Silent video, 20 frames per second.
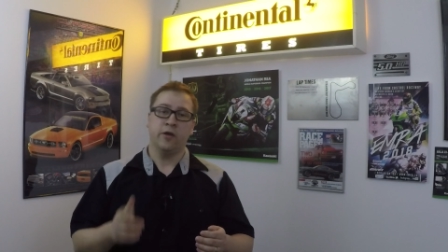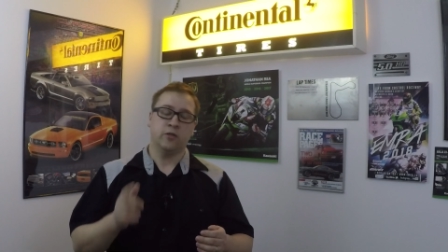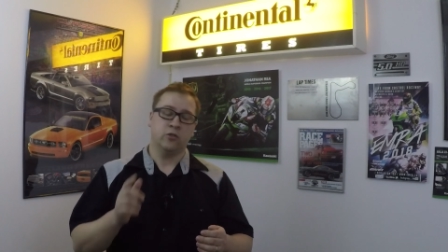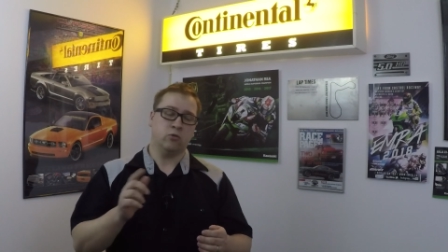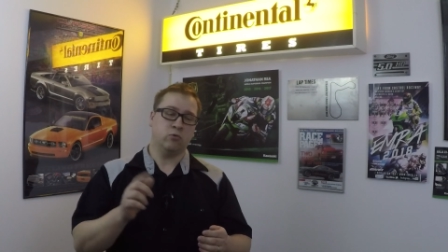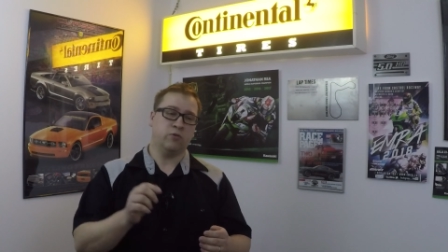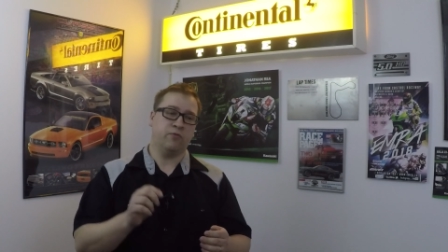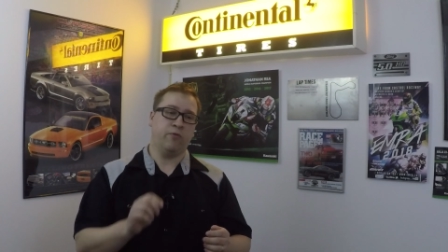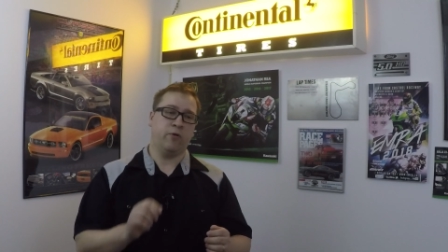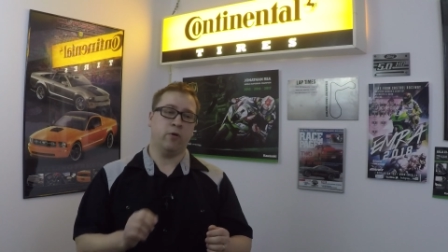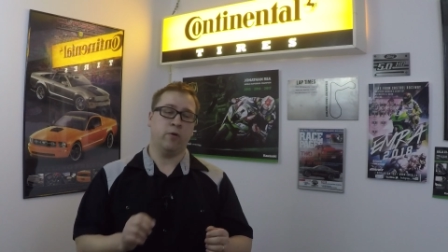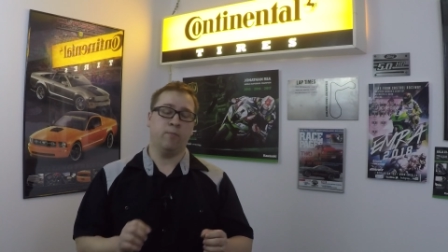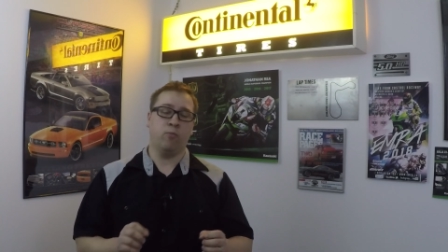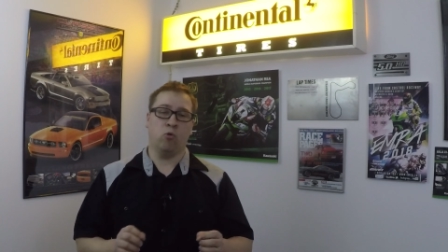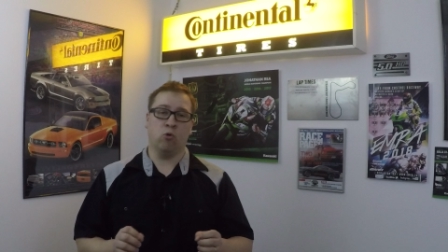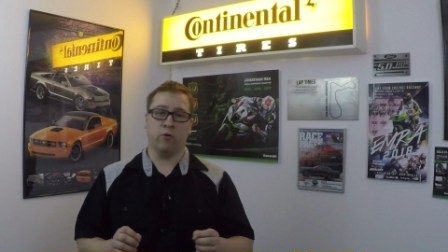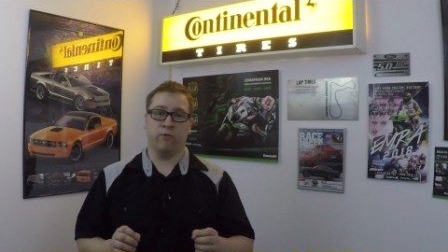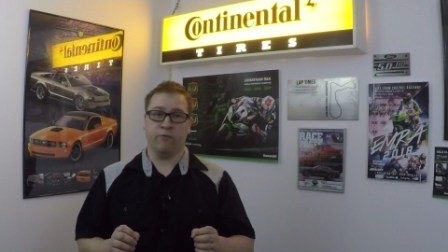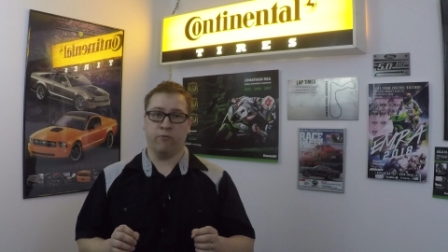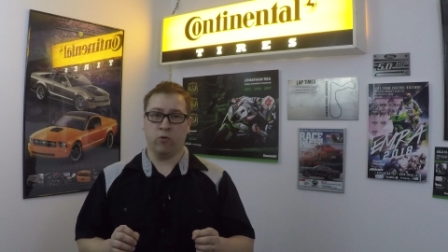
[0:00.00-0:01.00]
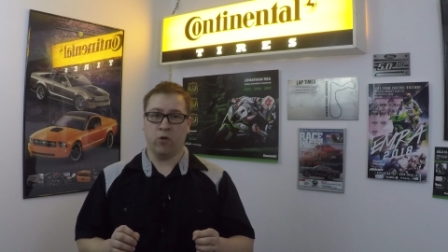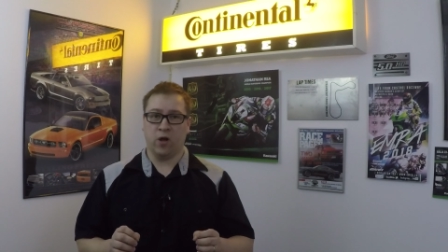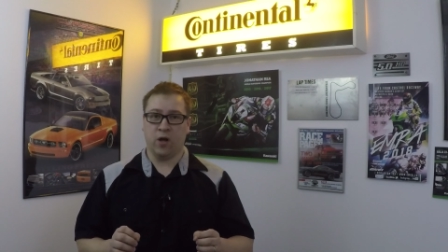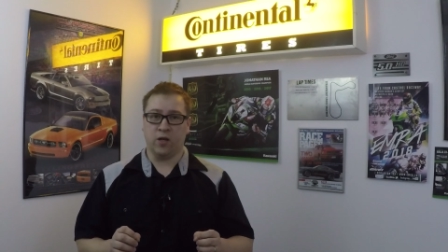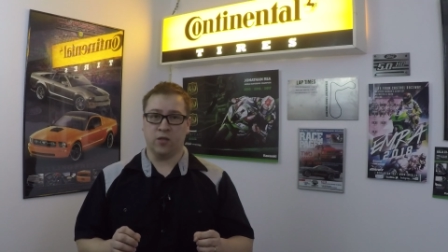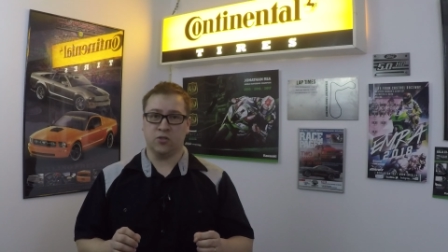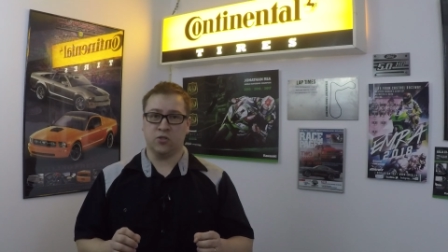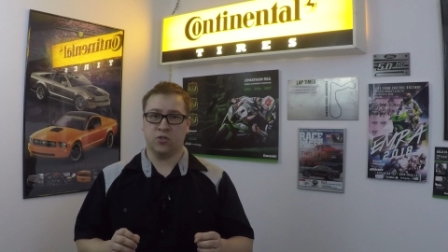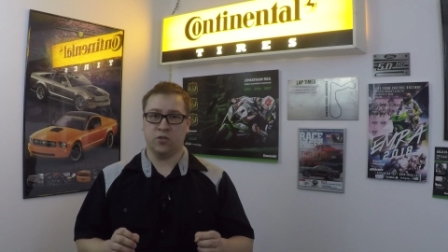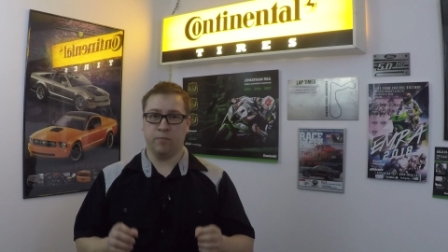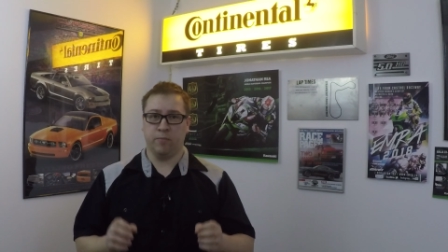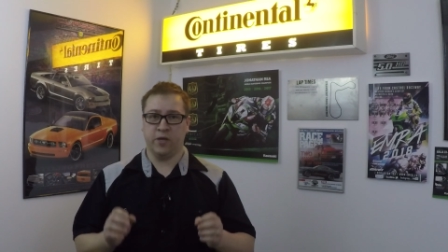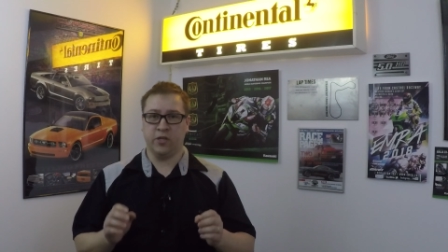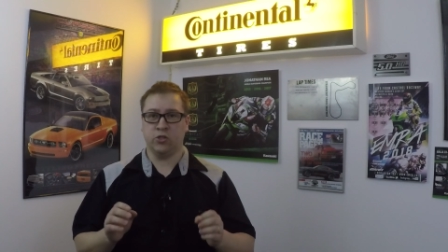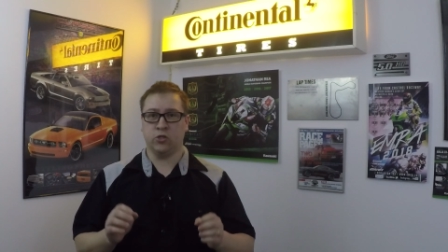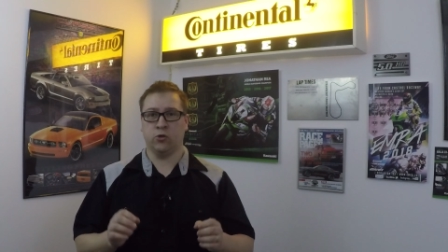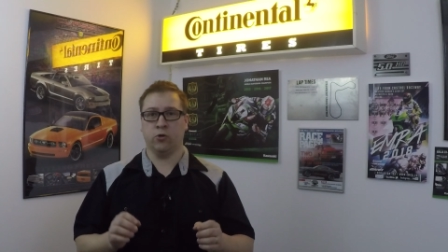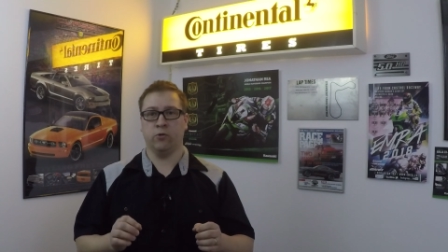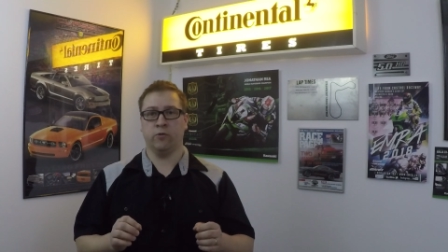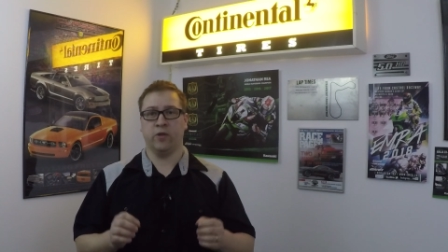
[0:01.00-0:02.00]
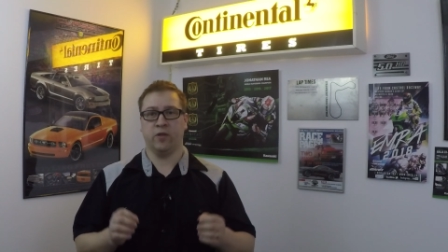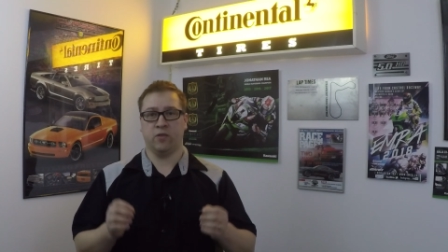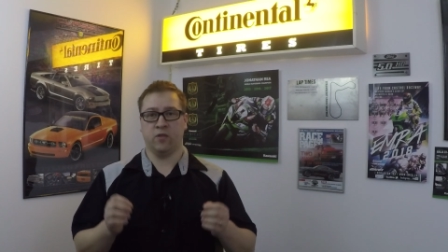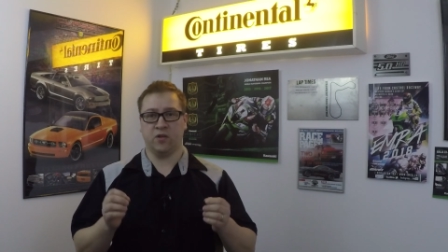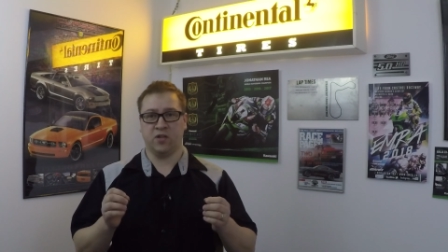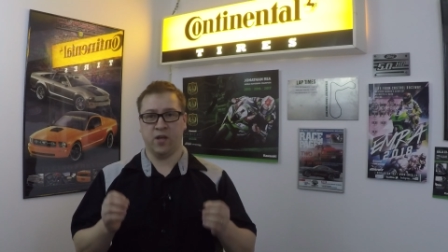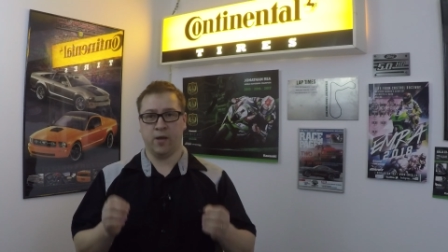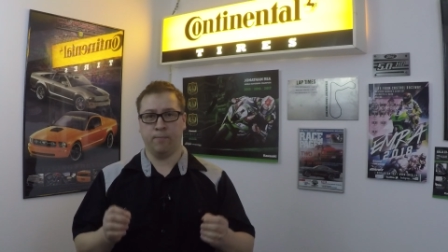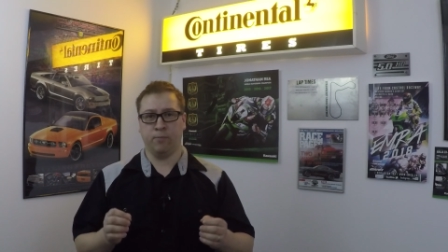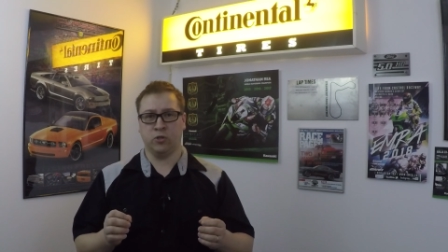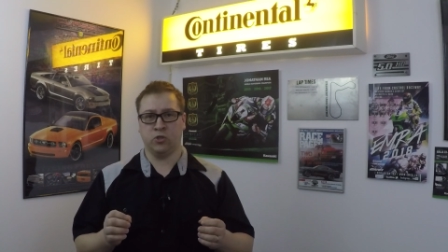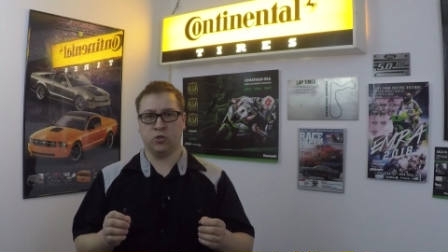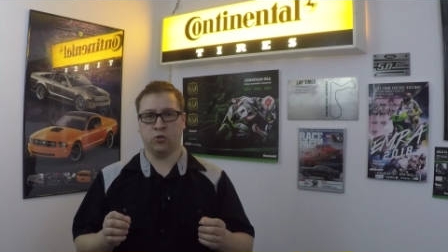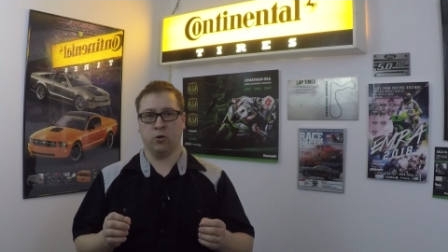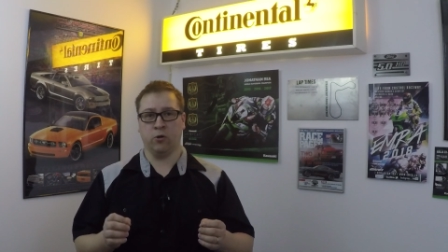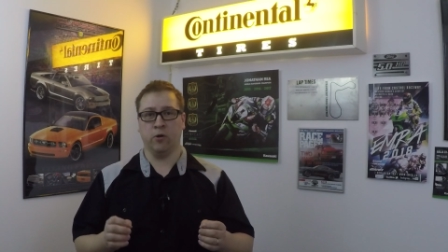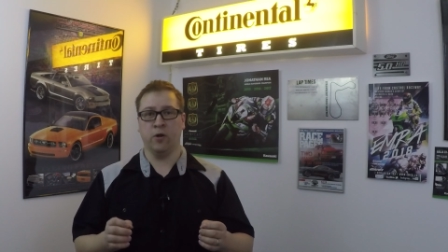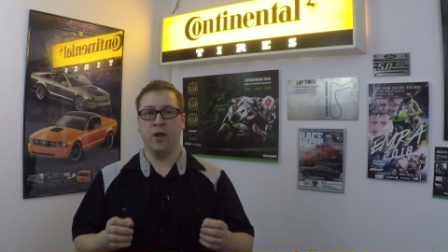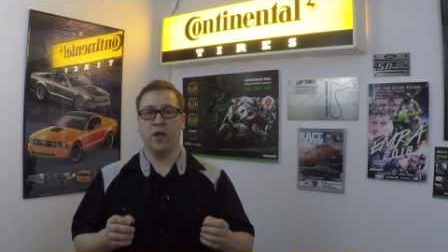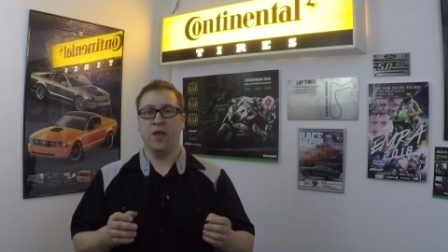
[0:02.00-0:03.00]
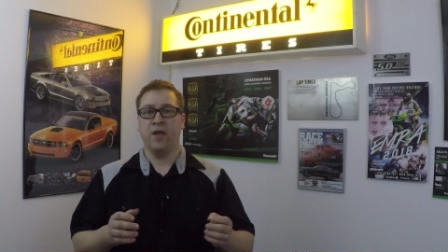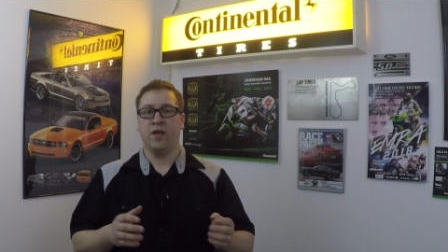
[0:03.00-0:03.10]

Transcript: So it's very important for us to make sure that the temperature